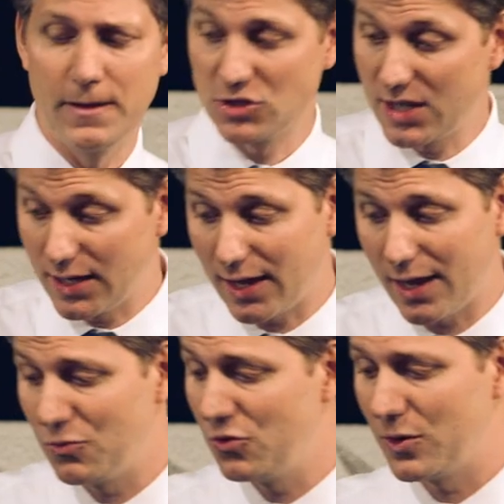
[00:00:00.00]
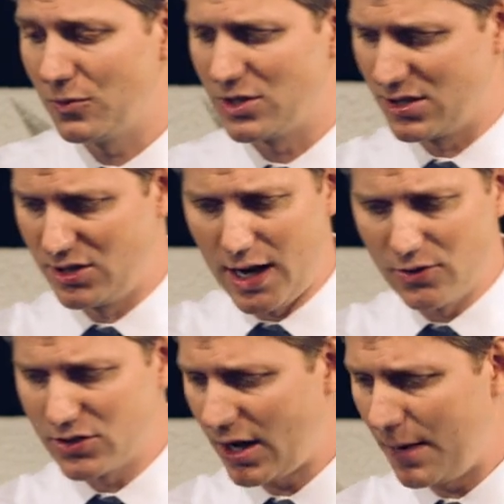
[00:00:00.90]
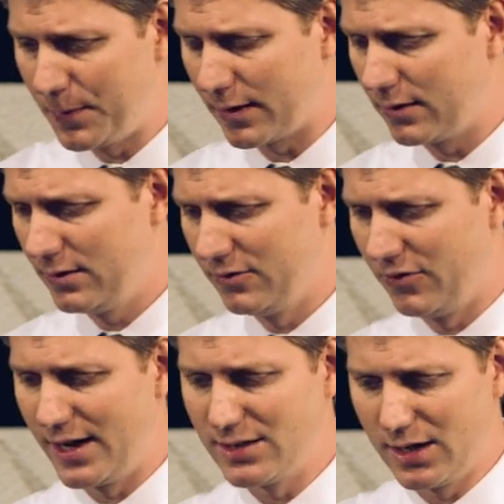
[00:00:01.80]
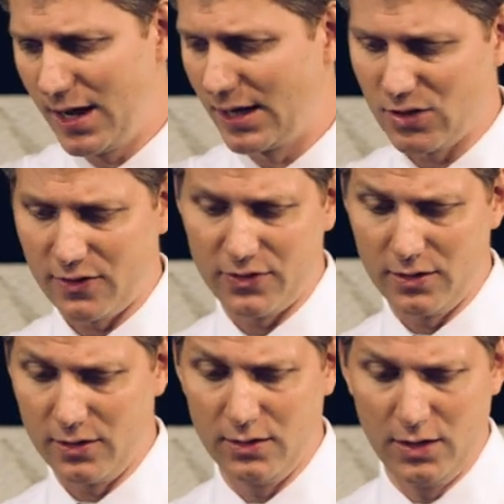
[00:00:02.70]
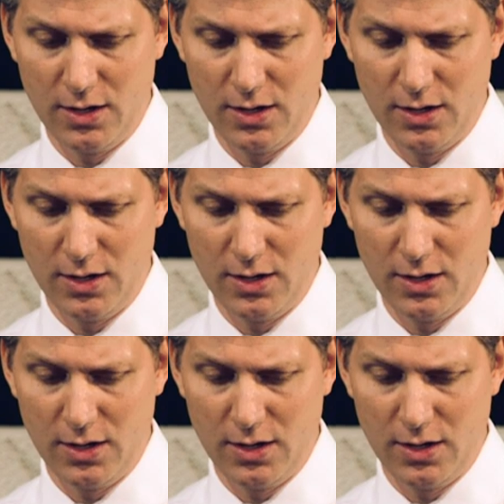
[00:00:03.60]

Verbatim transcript: There's Steadicam movement, which is a gyroscopic device that hangs off the